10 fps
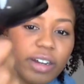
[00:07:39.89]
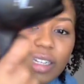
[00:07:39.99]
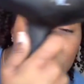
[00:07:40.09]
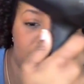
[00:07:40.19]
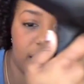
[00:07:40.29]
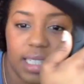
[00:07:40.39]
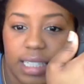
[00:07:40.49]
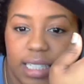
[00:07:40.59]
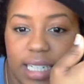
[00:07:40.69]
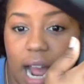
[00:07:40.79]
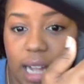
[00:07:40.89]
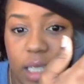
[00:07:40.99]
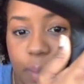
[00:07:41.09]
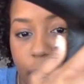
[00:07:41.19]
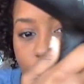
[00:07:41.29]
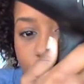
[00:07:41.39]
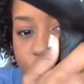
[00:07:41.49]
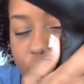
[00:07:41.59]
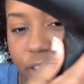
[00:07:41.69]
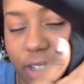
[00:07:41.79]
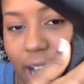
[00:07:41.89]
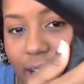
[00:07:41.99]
It's not special. I